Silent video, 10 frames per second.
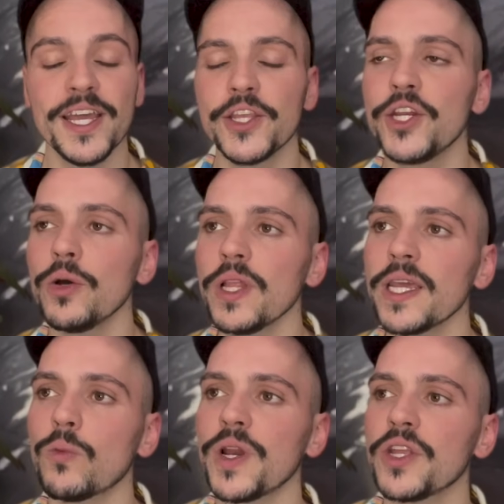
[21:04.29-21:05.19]
You know,
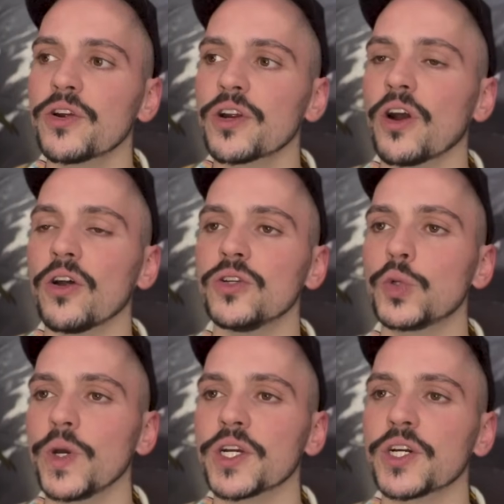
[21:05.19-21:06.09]
like when you're on
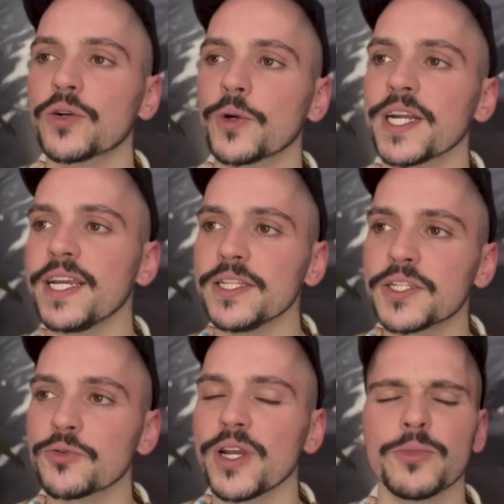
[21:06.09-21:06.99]
Twitter or
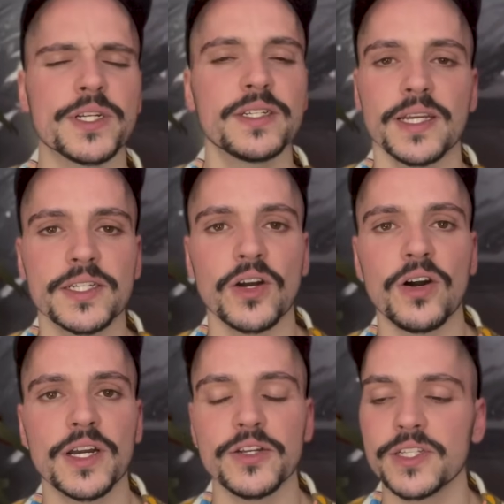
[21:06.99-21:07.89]
Instagram or
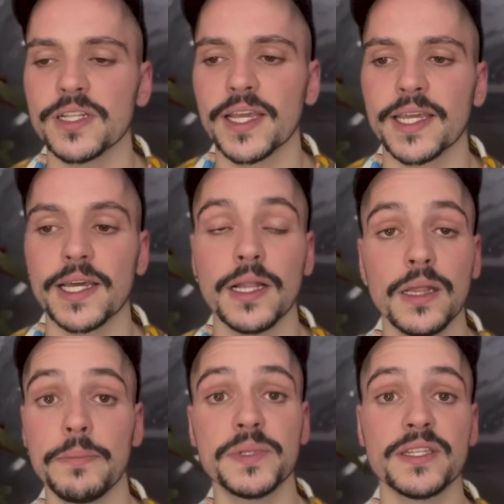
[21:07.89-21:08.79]
TikTok and you see like
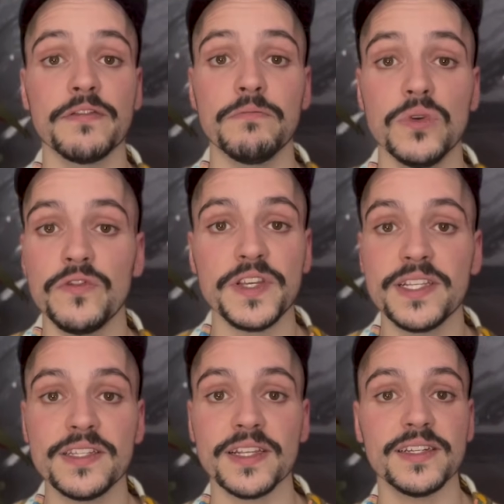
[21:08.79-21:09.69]
clips of
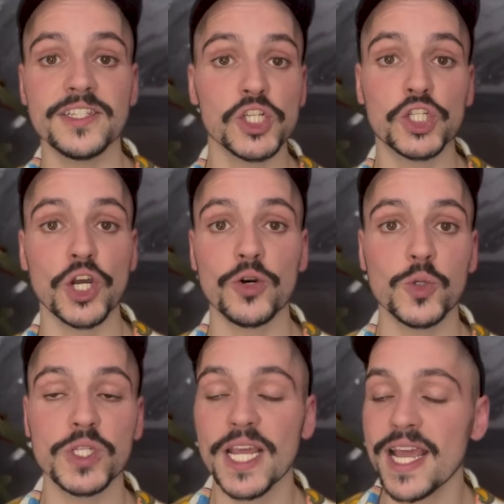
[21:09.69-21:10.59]
movies and shows,